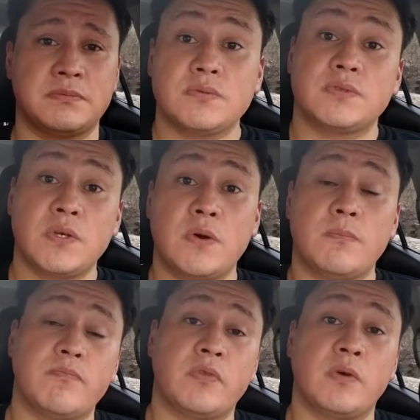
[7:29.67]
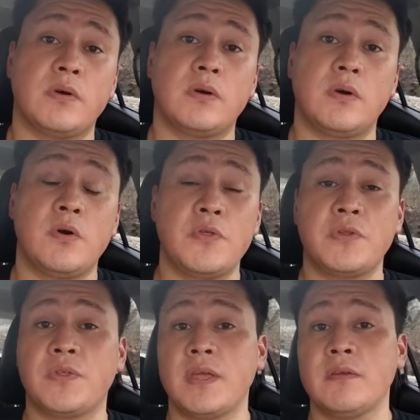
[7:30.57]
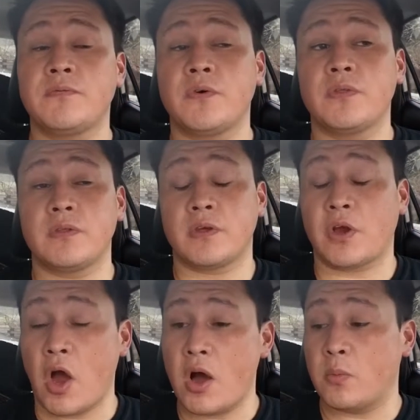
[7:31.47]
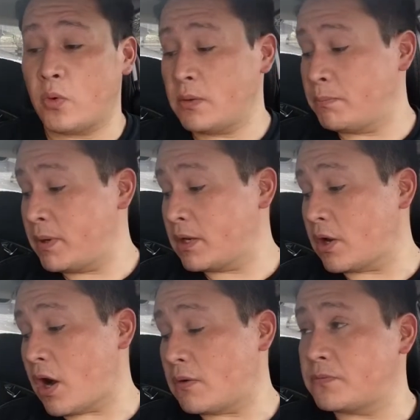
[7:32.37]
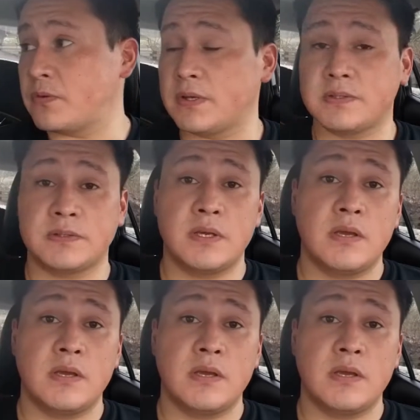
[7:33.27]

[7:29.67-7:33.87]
So the other thing for the con, one big con for this,